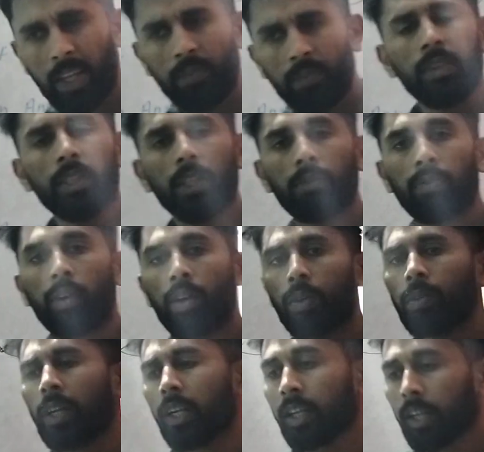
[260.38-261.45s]
beneficial for
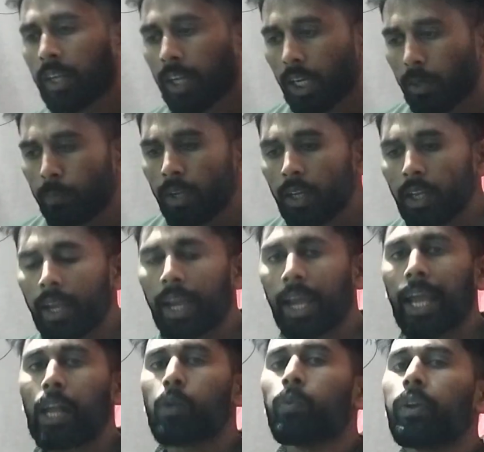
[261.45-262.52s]
you, that it will
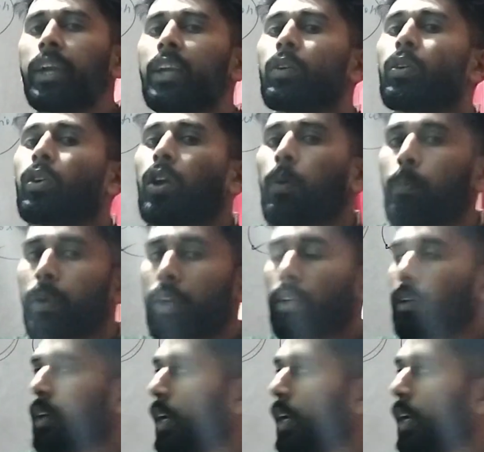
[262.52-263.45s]
elaborate your topic,